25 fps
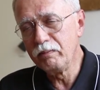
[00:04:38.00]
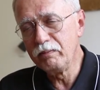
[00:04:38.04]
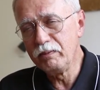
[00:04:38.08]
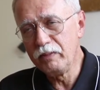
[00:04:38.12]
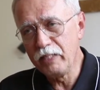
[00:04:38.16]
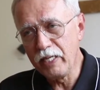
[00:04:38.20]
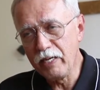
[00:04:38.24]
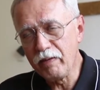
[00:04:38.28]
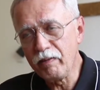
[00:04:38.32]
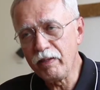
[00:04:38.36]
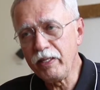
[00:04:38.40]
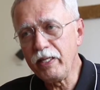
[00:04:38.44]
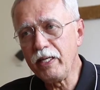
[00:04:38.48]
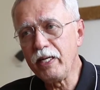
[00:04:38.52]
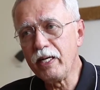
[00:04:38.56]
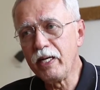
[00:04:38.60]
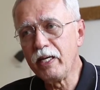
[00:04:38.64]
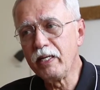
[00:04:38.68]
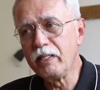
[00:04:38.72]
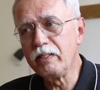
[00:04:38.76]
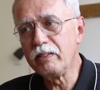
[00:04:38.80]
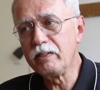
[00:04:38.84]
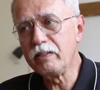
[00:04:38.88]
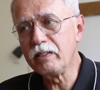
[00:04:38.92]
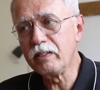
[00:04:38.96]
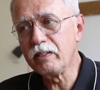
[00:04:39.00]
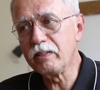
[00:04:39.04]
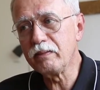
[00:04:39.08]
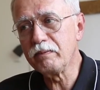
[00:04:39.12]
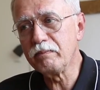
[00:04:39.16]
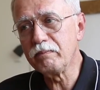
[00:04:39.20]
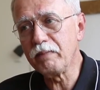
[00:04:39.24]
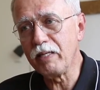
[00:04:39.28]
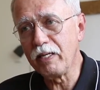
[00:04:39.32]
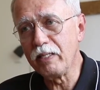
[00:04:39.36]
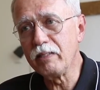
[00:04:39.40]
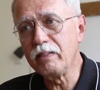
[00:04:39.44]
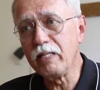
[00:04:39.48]
dairy and
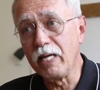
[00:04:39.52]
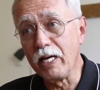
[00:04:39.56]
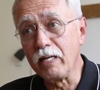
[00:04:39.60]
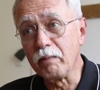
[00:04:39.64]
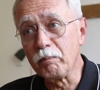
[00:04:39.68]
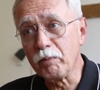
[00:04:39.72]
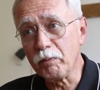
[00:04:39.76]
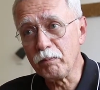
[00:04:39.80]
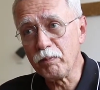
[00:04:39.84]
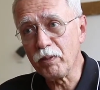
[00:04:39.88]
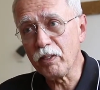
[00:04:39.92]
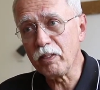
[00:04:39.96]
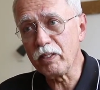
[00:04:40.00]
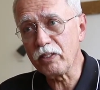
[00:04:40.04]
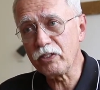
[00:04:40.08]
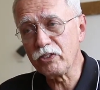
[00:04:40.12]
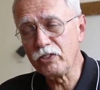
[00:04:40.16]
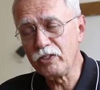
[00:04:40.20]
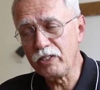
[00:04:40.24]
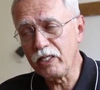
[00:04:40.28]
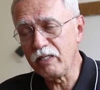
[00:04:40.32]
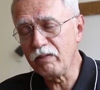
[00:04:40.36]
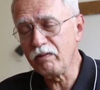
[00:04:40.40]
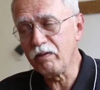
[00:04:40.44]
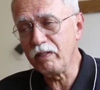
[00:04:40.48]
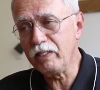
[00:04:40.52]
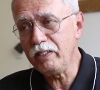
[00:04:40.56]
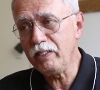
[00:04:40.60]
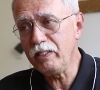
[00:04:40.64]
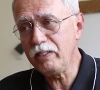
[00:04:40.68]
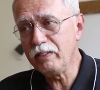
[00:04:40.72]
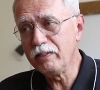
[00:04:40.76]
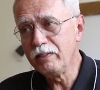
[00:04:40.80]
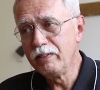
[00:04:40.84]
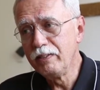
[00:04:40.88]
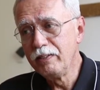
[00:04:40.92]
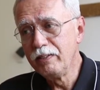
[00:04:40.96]
animal products generally